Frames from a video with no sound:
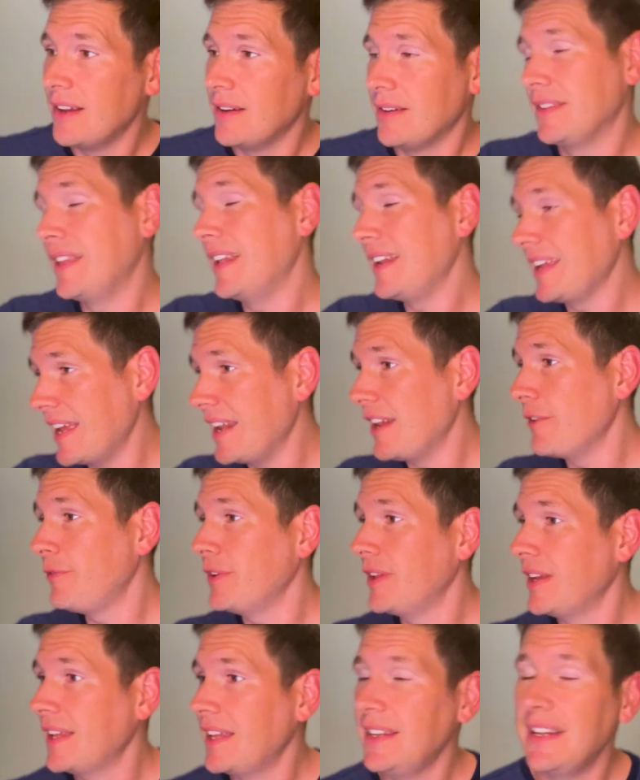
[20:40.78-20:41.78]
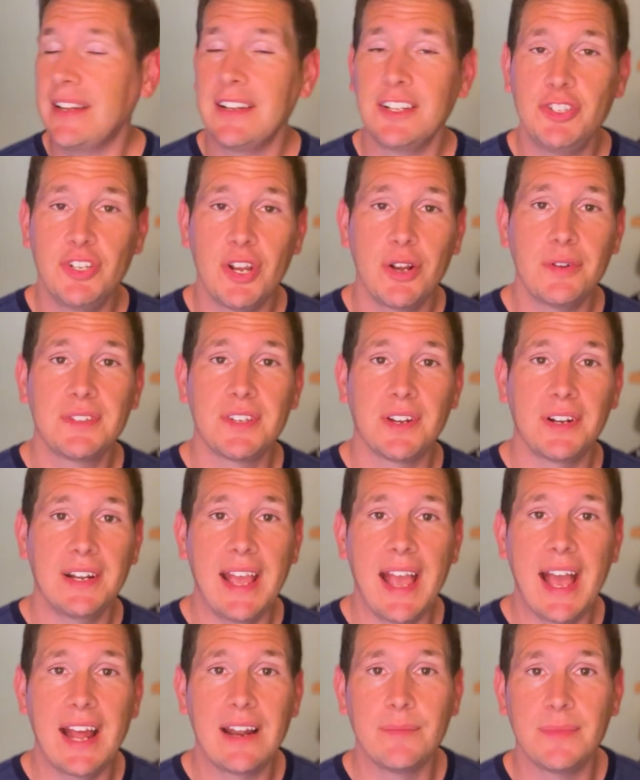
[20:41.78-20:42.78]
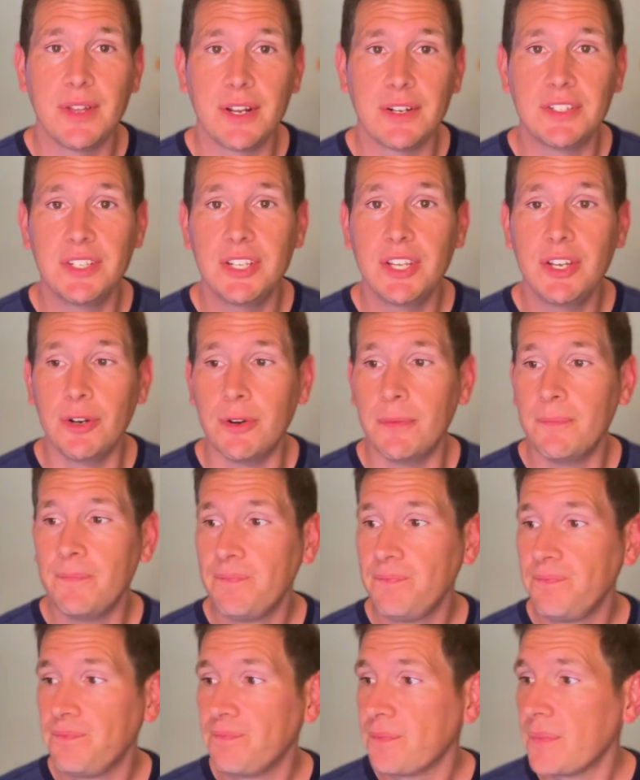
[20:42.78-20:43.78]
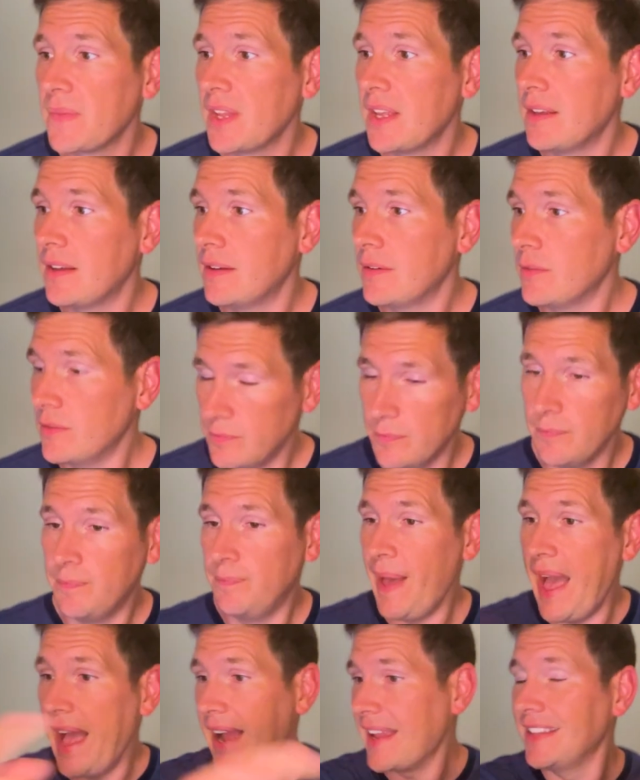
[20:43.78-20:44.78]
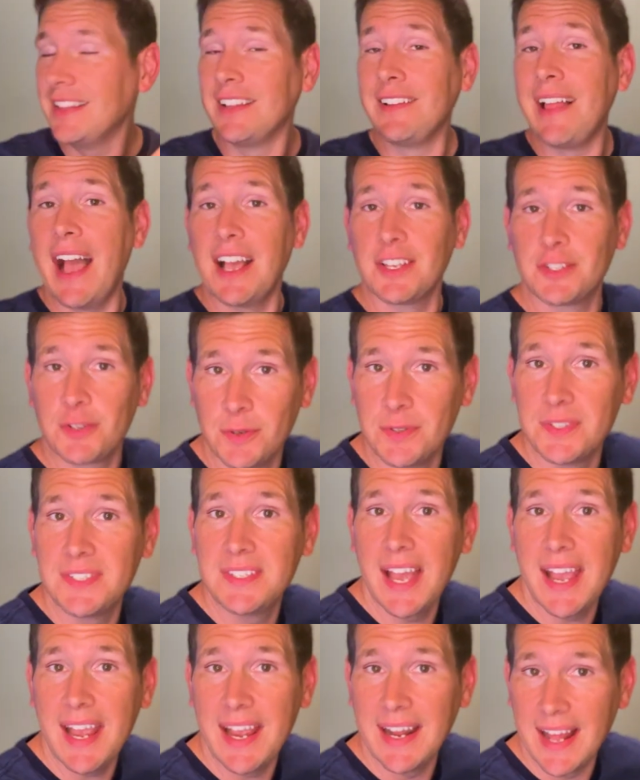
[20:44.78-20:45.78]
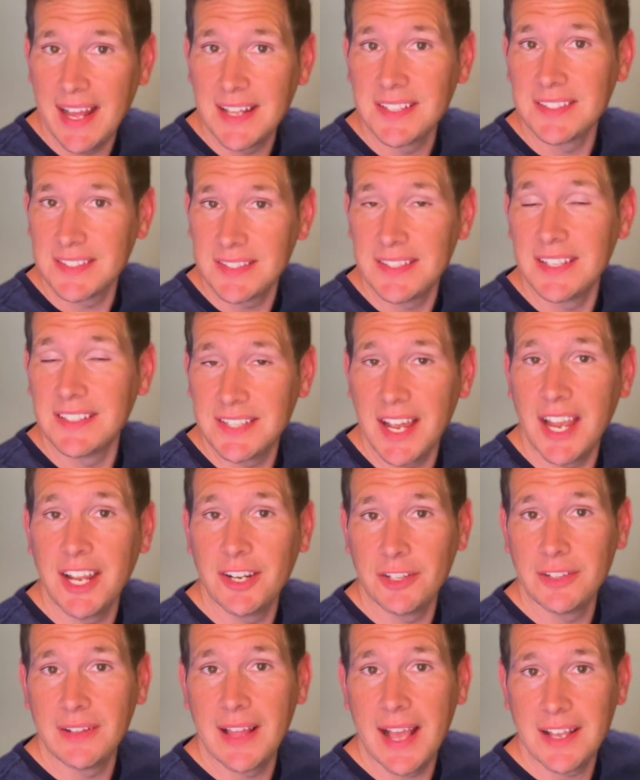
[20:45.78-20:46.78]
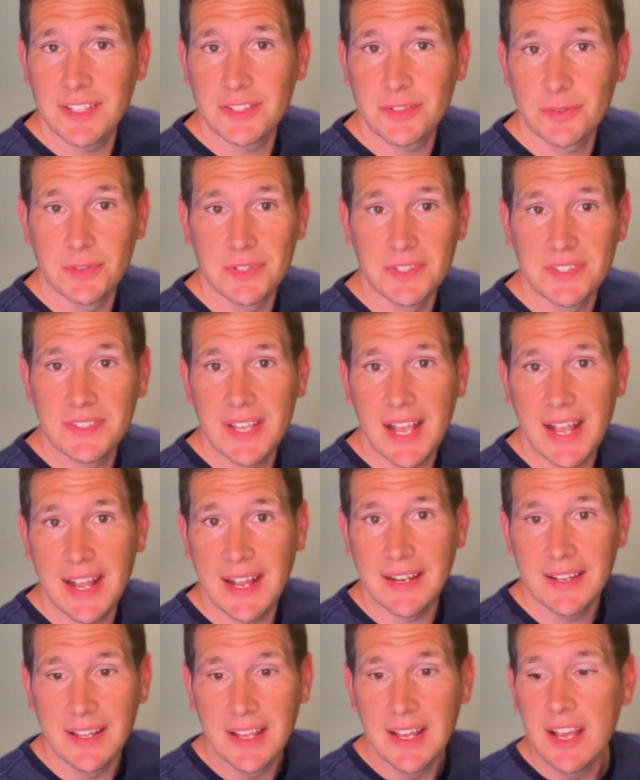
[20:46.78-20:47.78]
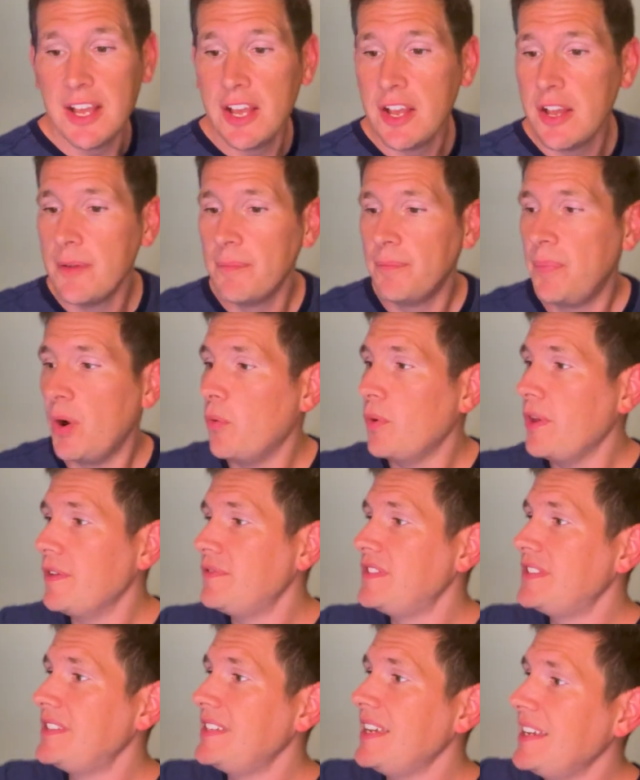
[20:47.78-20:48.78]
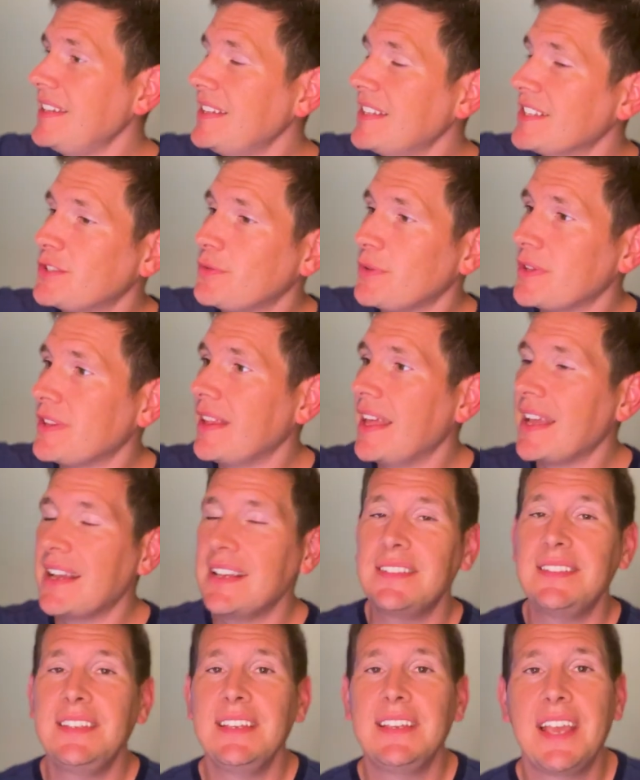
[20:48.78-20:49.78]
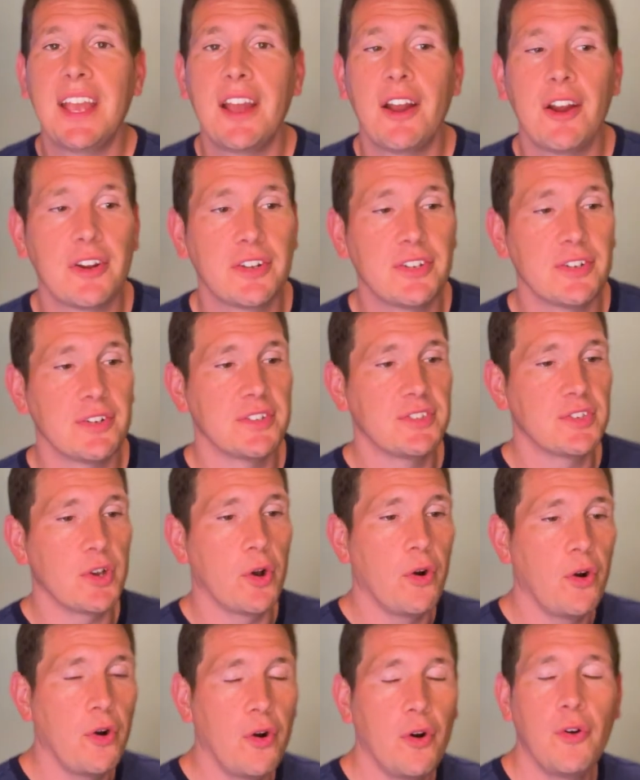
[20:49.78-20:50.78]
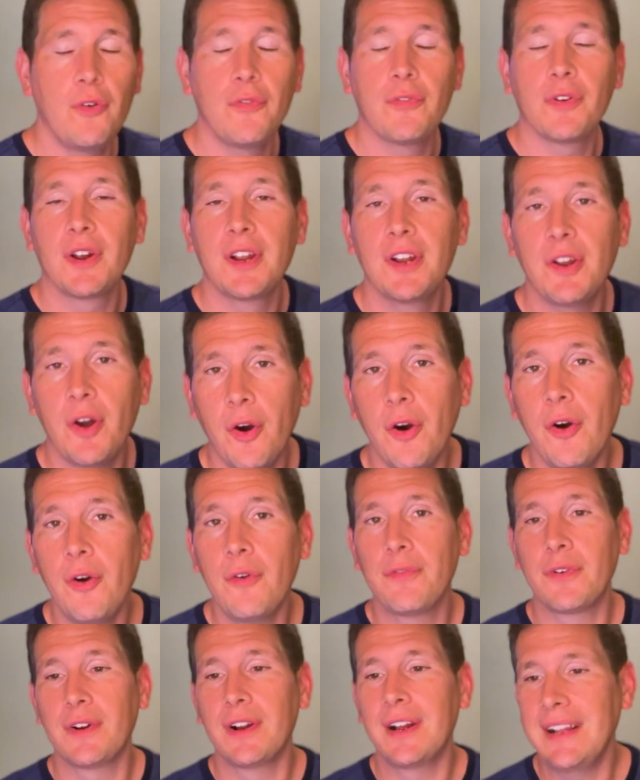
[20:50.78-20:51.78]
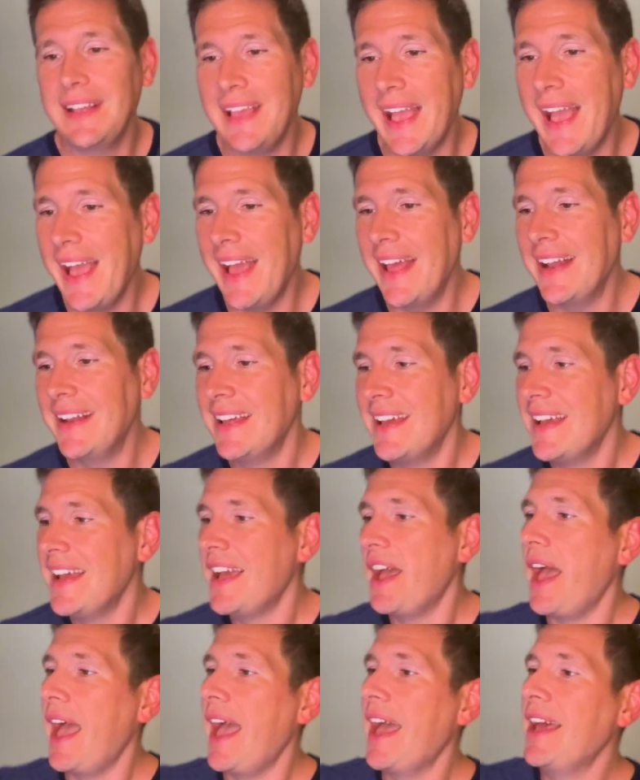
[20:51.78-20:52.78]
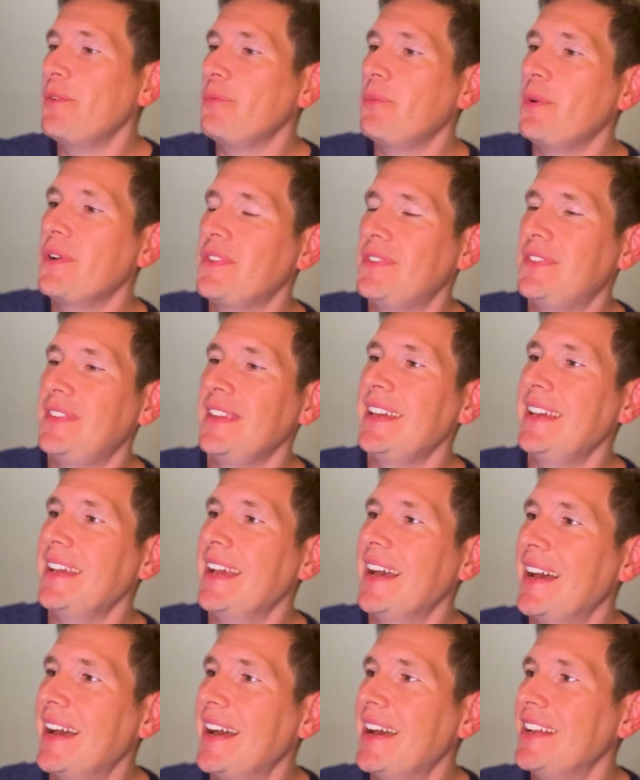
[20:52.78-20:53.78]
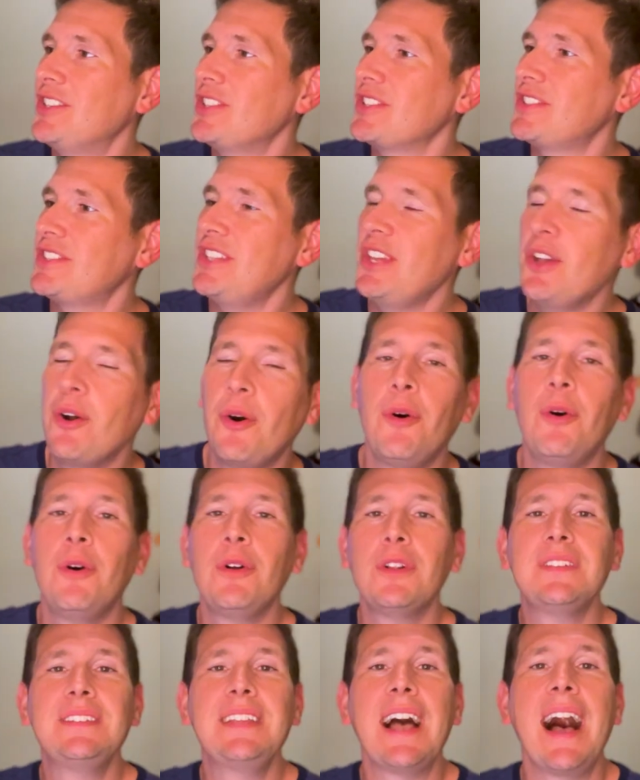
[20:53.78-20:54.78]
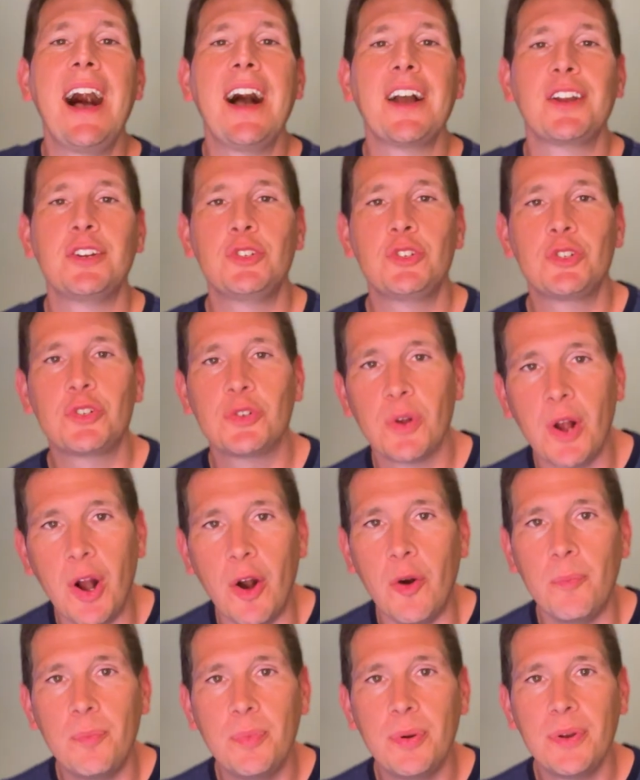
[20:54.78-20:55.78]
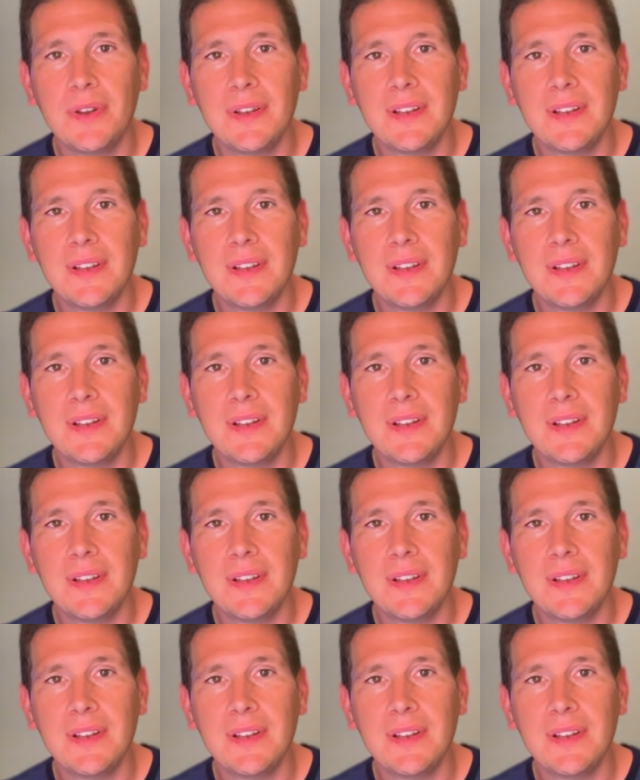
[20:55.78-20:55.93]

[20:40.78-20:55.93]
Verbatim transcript: Then again, I feel like Indiana Jones already had him there too. Back in The Last Crusade, hence the title Last Crusade. But we've seen this with legacy characters over and over again, and with the uh, just the old dog trope.